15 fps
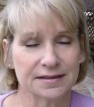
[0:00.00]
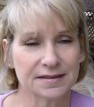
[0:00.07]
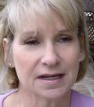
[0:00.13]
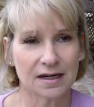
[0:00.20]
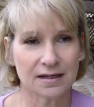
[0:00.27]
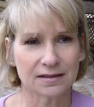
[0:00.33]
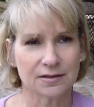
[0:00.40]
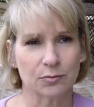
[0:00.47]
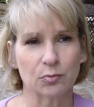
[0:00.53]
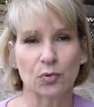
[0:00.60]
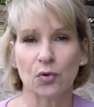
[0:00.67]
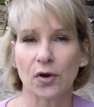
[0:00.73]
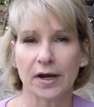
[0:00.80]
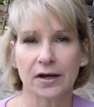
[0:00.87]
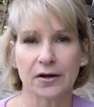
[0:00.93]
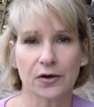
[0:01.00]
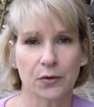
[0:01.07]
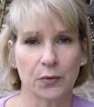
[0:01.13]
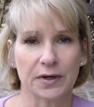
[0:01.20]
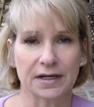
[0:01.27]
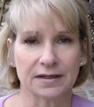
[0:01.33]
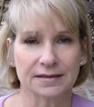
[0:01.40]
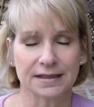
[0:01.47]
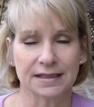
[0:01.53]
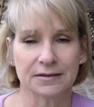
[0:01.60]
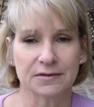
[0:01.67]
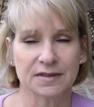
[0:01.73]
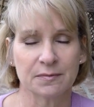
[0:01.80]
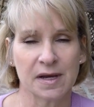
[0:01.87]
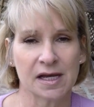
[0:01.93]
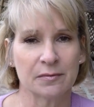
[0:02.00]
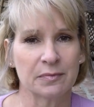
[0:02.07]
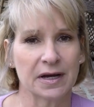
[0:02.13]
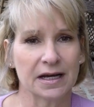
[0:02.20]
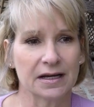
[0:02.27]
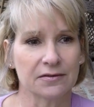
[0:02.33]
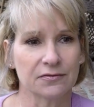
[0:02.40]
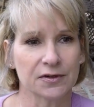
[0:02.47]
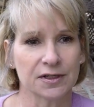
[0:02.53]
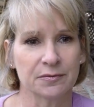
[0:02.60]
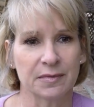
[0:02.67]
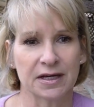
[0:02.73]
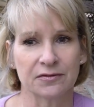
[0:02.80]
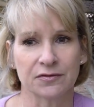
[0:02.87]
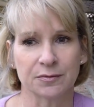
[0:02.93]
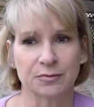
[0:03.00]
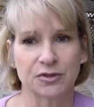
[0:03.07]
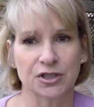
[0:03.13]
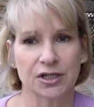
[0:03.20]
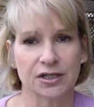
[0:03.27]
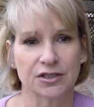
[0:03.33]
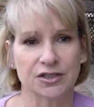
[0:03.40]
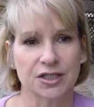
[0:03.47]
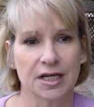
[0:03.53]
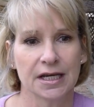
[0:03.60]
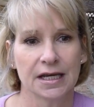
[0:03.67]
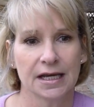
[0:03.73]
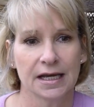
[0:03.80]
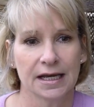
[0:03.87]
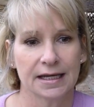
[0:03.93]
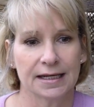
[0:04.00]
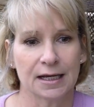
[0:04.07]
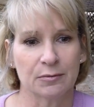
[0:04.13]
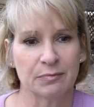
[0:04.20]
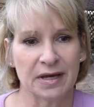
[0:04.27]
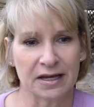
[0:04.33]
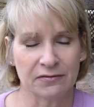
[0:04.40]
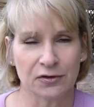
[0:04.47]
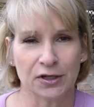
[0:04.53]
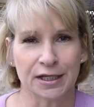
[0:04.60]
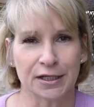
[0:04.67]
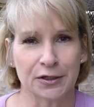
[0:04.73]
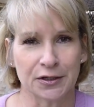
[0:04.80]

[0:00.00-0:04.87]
It's called a prayer quilt, and it was made by a friend of mine from church named Beverly.